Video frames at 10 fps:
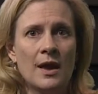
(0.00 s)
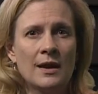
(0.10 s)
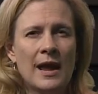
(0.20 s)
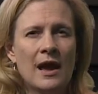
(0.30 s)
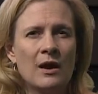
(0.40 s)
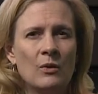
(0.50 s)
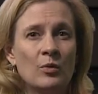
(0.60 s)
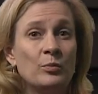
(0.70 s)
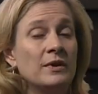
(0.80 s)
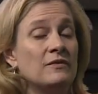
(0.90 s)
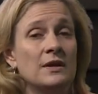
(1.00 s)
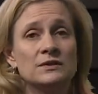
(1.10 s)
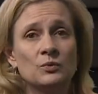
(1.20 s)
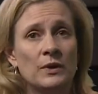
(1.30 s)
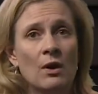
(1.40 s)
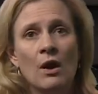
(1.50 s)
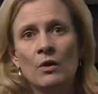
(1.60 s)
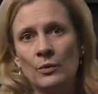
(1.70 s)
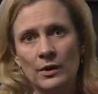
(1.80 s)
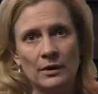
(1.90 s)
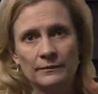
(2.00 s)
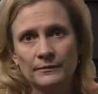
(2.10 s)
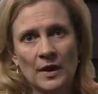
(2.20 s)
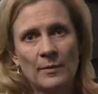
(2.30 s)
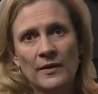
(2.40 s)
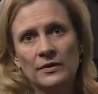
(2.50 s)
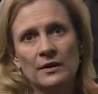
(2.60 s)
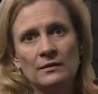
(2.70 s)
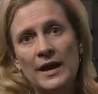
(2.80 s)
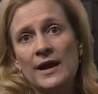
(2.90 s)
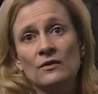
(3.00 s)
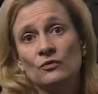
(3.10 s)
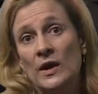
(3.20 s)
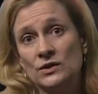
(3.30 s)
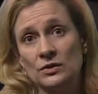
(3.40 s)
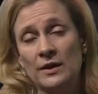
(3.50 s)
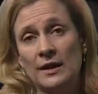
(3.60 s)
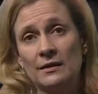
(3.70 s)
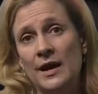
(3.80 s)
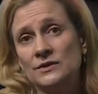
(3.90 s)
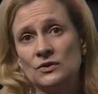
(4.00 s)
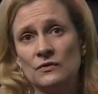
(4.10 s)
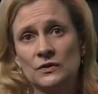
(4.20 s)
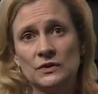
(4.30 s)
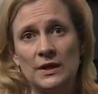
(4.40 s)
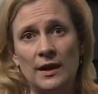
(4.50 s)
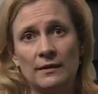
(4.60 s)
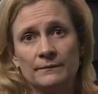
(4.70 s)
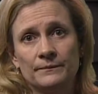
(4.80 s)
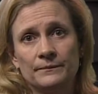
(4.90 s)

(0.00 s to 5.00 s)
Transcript: and how oblivious we all were about the lack of racial and class diversity.